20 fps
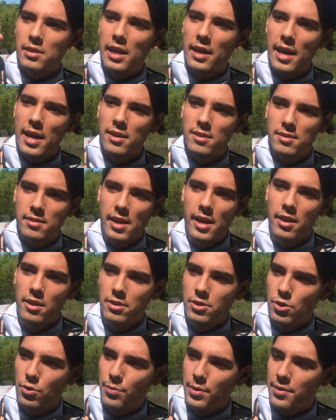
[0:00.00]
I said
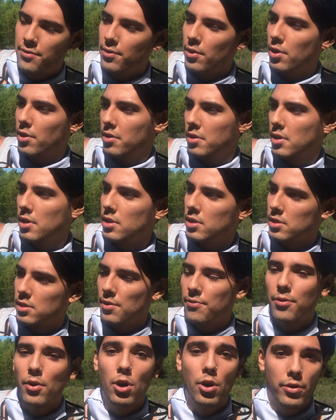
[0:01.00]
you before,
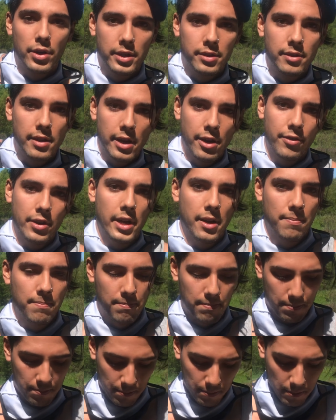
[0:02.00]
the forest area.
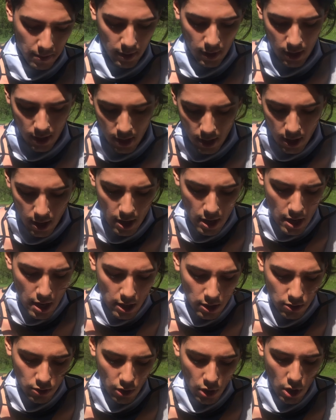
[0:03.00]

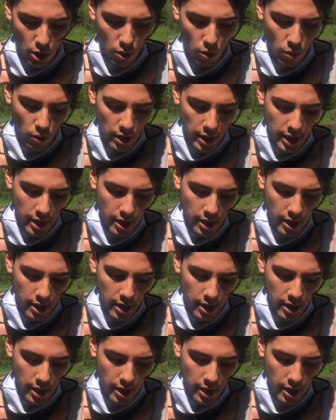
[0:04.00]
So